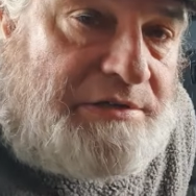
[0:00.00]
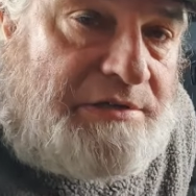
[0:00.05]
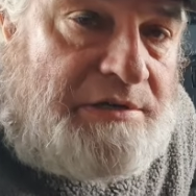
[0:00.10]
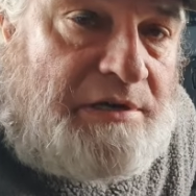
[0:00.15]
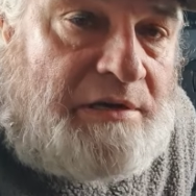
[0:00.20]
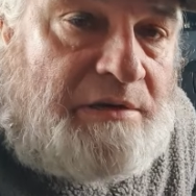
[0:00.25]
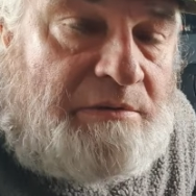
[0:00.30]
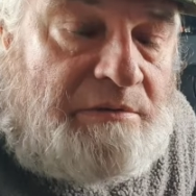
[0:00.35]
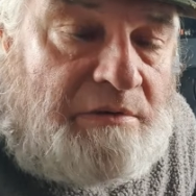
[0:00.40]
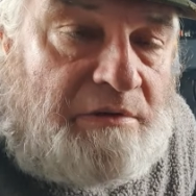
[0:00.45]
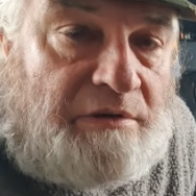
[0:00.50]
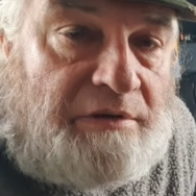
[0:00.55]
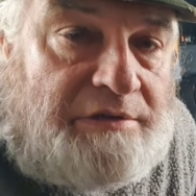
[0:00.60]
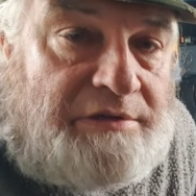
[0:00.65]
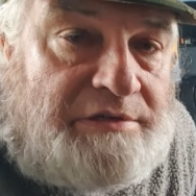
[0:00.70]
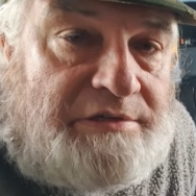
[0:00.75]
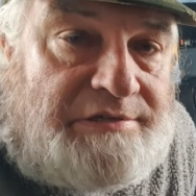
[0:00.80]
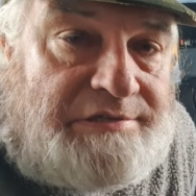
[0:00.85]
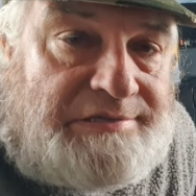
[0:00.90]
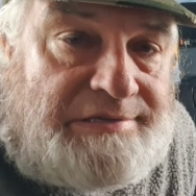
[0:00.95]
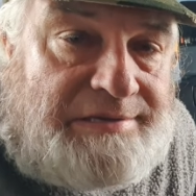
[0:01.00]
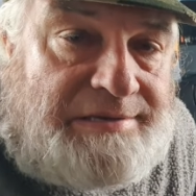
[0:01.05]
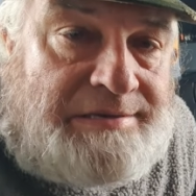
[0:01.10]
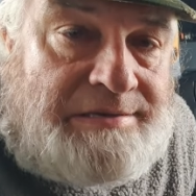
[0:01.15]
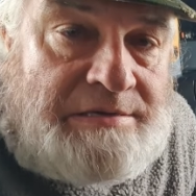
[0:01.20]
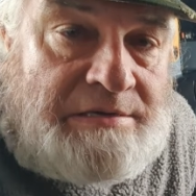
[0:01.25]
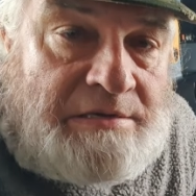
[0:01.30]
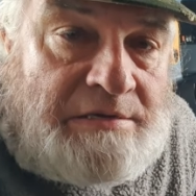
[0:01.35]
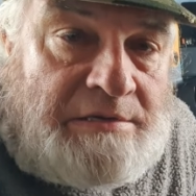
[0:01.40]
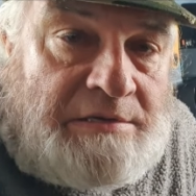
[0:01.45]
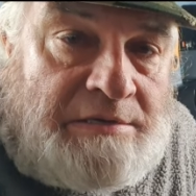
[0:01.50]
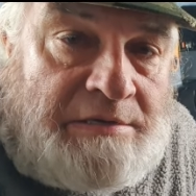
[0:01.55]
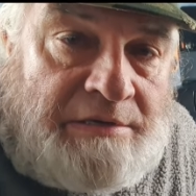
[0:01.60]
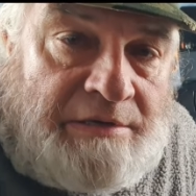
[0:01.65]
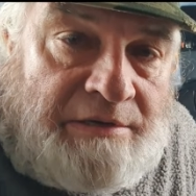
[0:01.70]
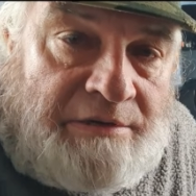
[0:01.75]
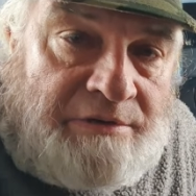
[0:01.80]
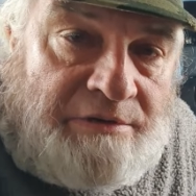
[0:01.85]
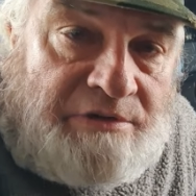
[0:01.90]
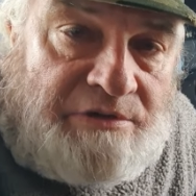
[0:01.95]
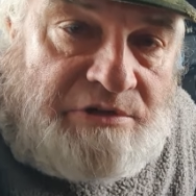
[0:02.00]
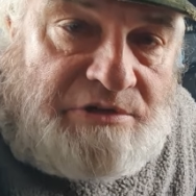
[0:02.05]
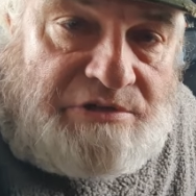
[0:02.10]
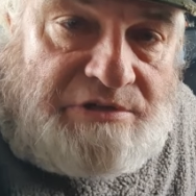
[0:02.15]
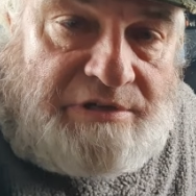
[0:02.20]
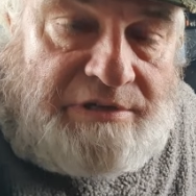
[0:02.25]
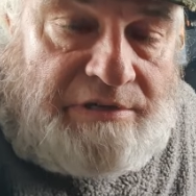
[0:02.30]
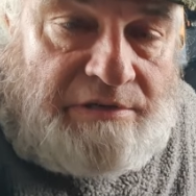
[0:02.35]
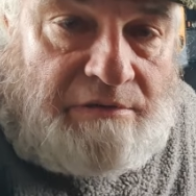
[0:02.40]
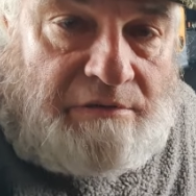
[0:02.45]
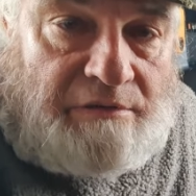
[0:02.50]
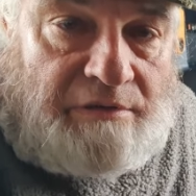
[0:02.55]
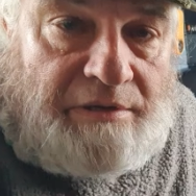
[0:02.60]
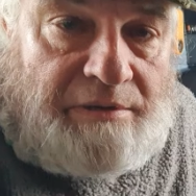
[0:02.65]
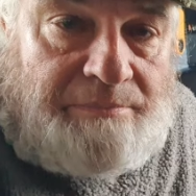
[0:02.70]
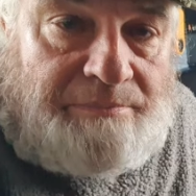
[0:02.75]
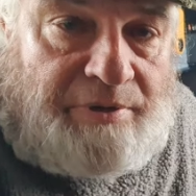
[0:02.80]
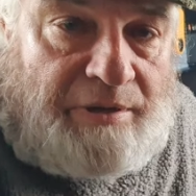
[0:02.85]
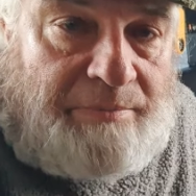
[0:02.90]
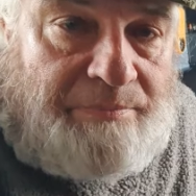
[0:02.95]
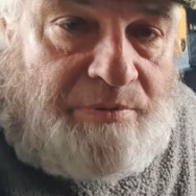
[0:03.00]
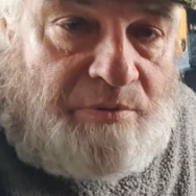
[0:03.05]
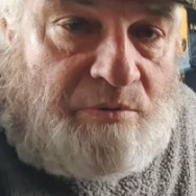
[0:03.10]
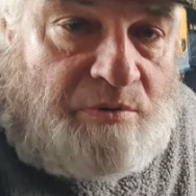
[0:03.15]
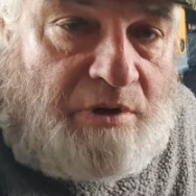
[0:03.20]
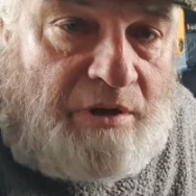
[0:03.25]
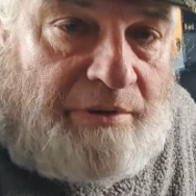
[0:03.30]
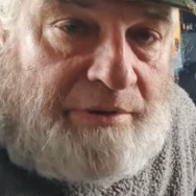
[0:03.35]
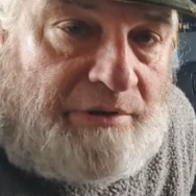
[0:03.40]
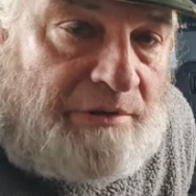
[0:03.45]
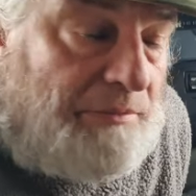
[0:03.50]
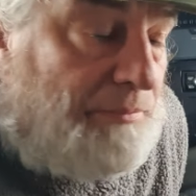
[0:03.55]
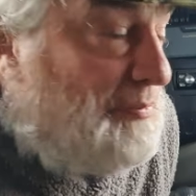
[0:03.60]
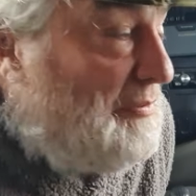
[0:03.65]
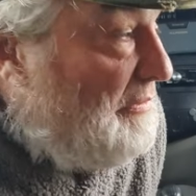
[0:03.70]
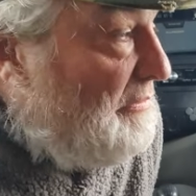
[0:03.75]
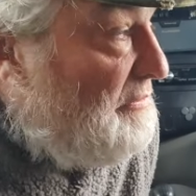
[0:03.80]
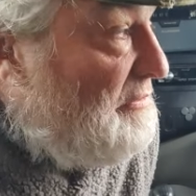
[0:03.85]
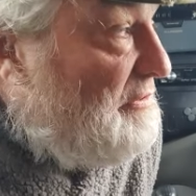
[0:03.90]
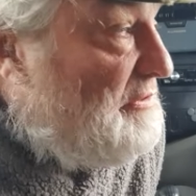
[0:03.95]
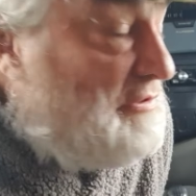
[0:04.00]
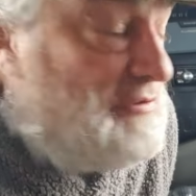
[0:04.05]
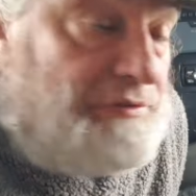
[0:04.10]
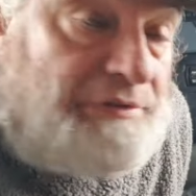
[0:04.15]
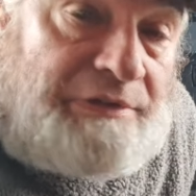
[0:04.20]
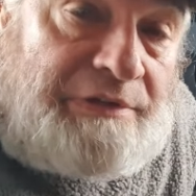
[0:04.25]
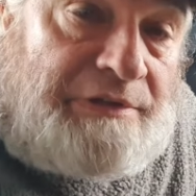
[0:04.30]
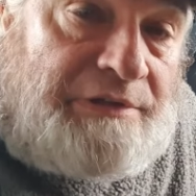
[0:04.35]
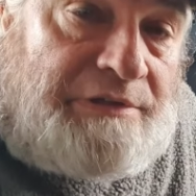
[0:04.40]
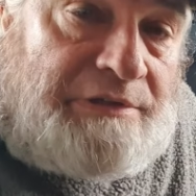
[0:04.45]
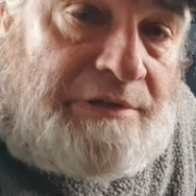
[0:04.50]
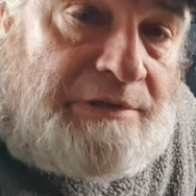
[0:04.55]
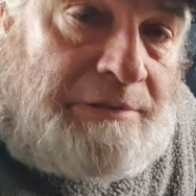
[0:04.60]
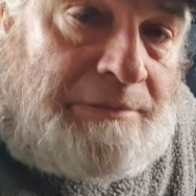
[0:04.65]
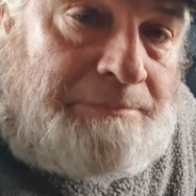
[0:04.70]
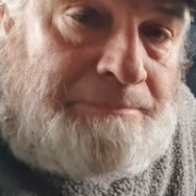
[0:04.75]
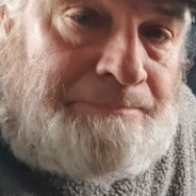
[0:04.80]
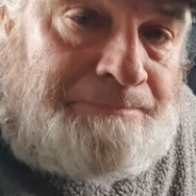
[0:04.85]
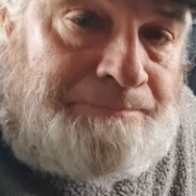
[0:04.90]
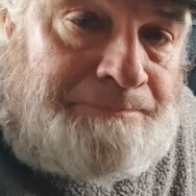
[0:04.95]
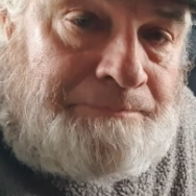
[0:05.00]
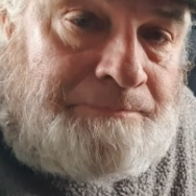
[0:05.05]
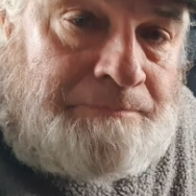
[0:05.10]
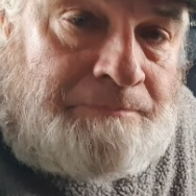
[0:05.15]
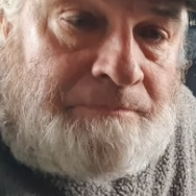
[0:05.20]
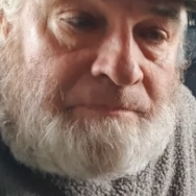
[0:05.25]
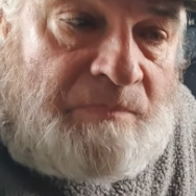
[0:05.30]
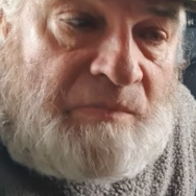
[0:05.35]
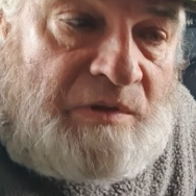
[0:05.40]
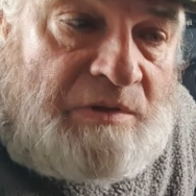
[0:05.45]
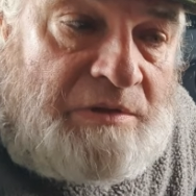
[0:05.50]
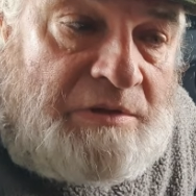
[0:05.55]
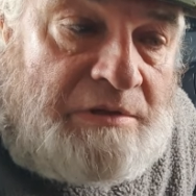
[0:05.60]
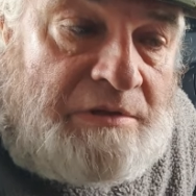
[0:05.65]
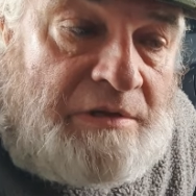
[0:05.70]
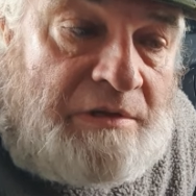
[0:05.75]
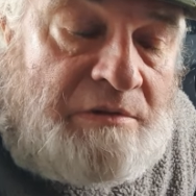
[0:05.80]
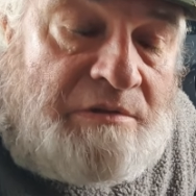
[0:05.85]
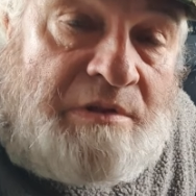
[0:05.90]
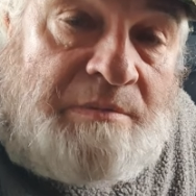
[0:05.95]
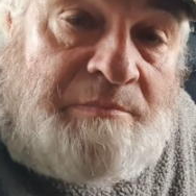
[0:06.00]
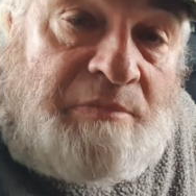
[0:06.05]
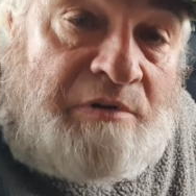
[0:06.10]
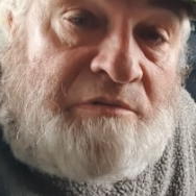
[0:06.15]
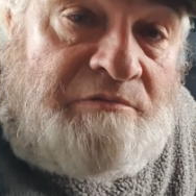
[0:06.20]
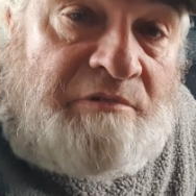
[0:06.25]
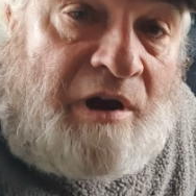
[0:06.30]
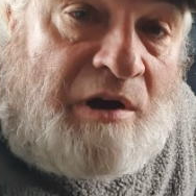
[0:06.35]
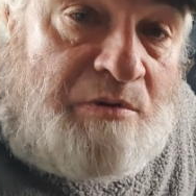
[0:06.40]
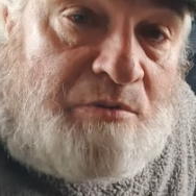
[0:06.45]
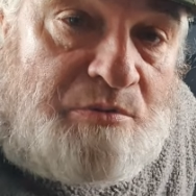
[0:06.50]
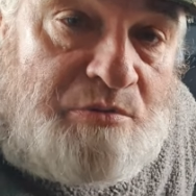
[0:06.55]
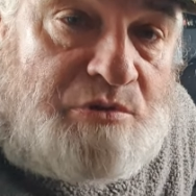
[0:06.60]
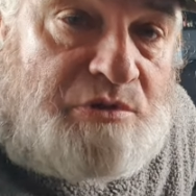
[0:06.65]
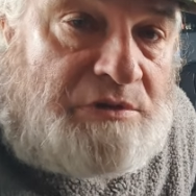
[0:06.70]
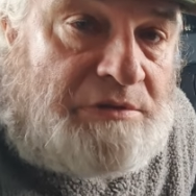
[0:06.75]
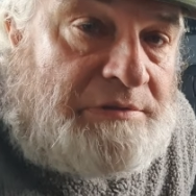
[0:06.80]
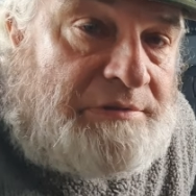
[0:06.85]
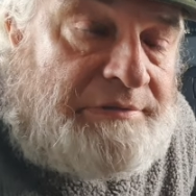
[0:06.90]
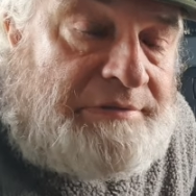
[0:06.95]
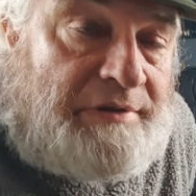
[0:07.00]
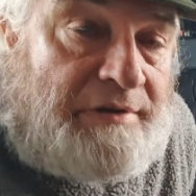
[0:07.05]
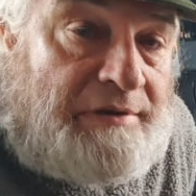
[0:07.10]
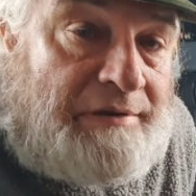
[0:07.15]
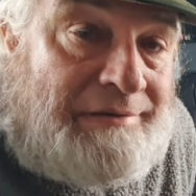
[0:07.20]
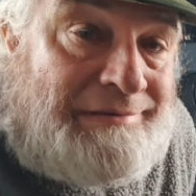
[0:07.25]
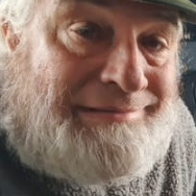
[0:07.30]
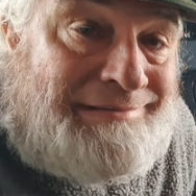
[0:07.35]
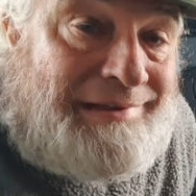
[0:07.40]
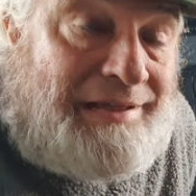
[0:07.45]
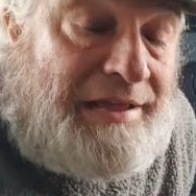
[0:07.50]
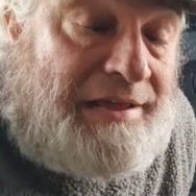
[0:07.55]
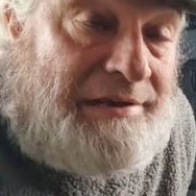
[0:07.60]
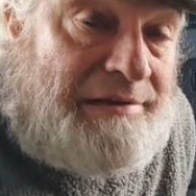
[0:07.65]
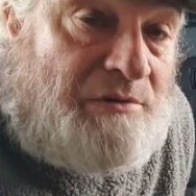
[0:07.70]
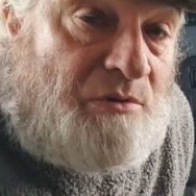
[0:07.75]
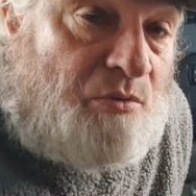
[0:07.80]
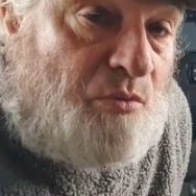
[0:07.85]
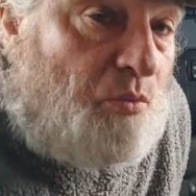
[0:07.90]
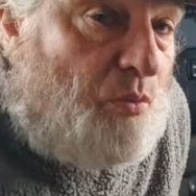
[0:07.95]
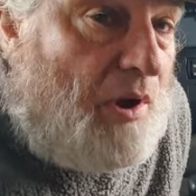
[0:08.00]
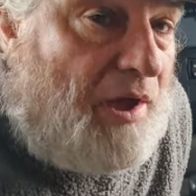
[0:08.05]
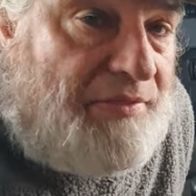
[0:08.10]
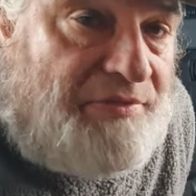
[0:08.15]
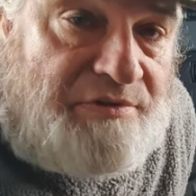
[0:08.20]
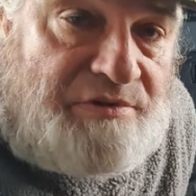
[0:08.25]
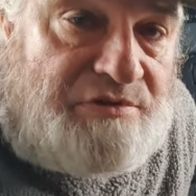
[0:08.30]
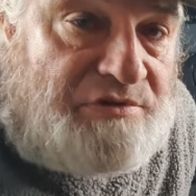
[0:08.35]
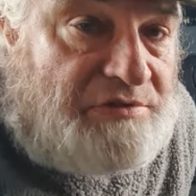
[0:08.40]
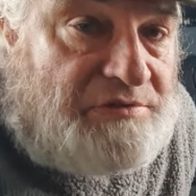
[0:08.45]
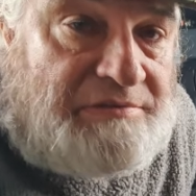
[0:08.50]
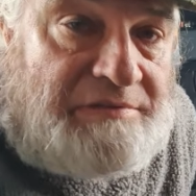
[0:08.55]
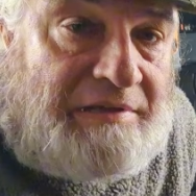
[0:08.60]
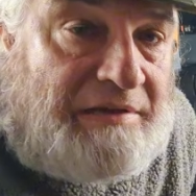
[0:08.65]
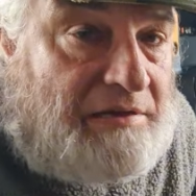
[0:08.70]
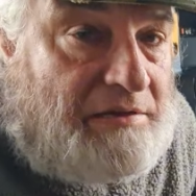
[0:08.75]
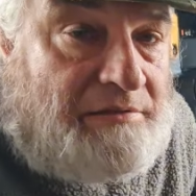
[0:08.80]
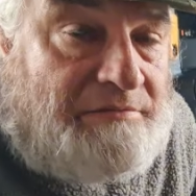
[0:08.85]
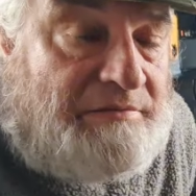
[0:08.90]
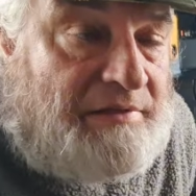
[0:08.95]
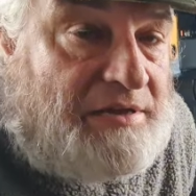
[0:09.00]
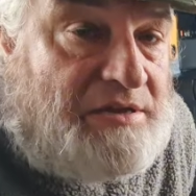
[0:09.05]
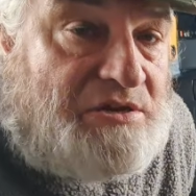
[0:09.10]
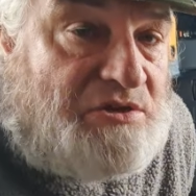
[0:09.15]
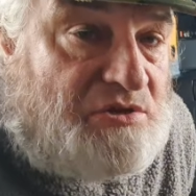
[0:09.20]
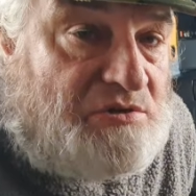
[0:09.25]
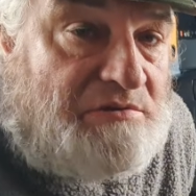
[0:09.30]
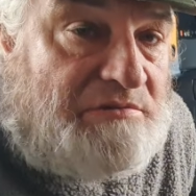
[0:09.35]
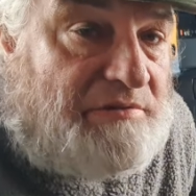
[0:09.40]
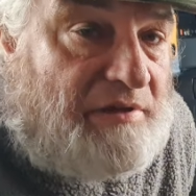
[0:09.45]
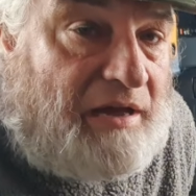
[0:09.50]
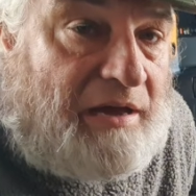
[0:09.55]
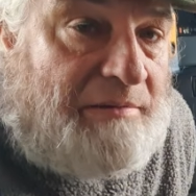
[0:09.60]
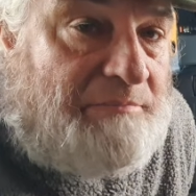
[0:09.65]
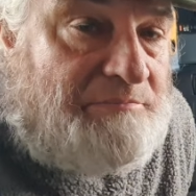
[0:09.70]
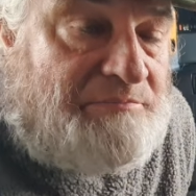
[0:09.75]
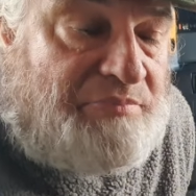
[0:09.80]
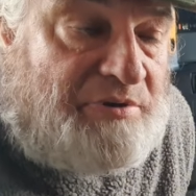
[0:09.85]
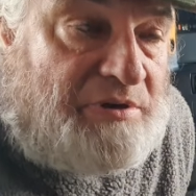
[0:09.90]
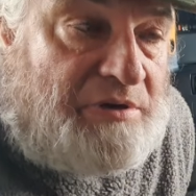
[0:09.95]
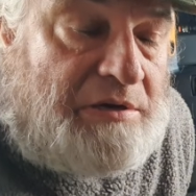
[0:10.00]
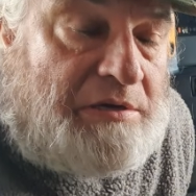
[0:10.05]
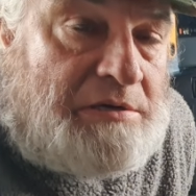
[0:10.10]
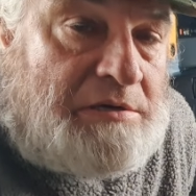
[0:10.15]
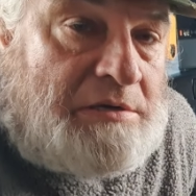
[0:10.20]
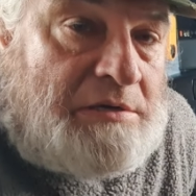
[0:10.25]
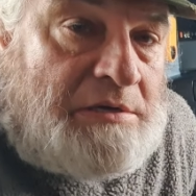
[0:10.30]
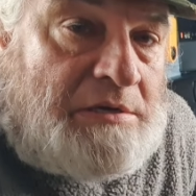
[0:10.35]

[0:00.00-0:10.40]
You know, like you see like people going up onto the you know, the Munros and in all weathers and that, and they do that. But